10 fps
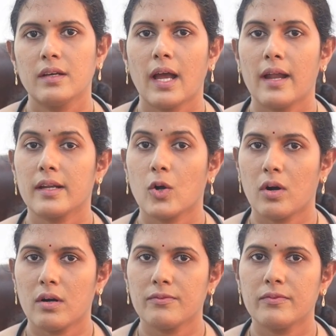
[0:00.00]
and
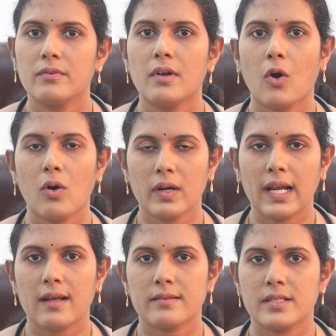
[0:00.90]
cough, long
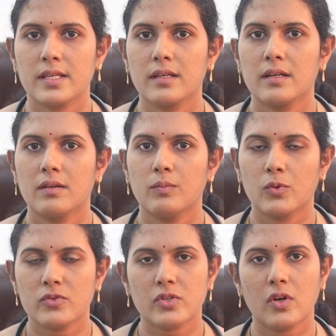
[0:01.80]
lasting,
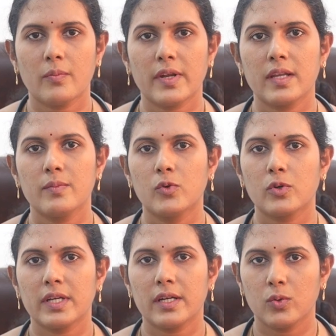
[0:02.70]
most commonly
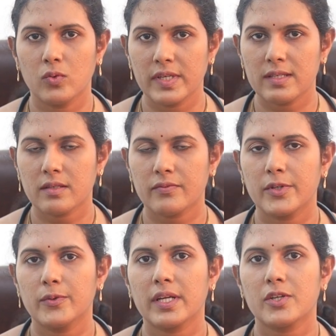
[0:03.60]
more than 2 weeks of
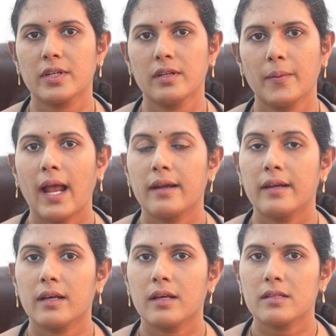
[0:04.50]
duration,
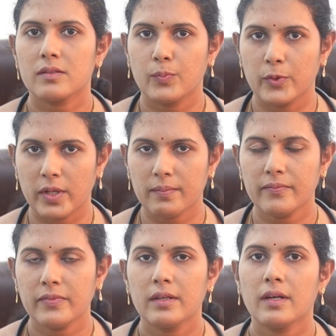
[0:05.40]
and
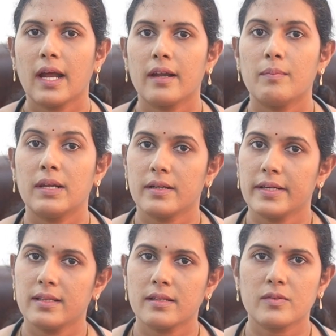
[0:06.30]
sputum and blood
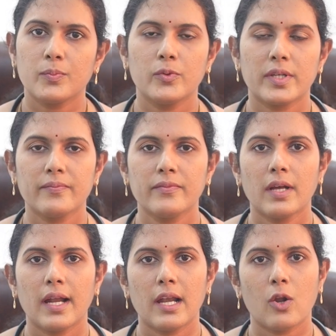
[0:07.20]
in the sputum,
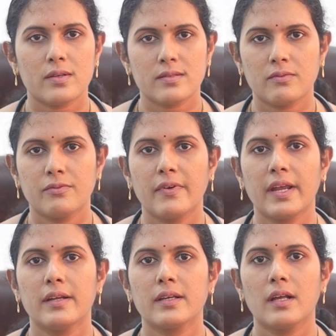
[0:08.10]
and loss of
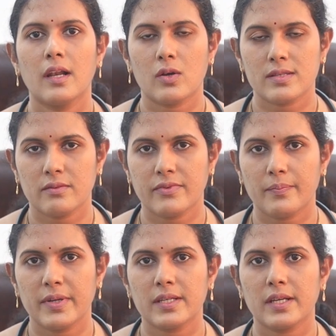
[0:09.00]
weight, loss of
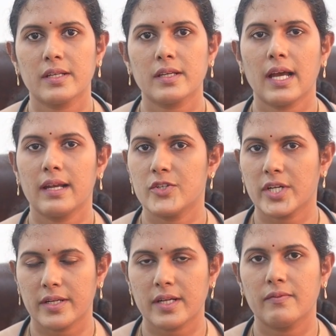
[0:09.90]
appetite and
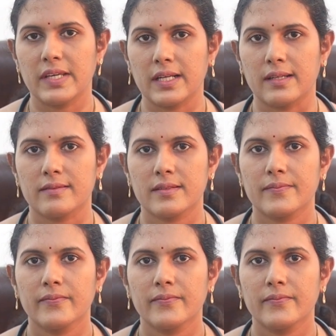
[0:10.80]
general weakness.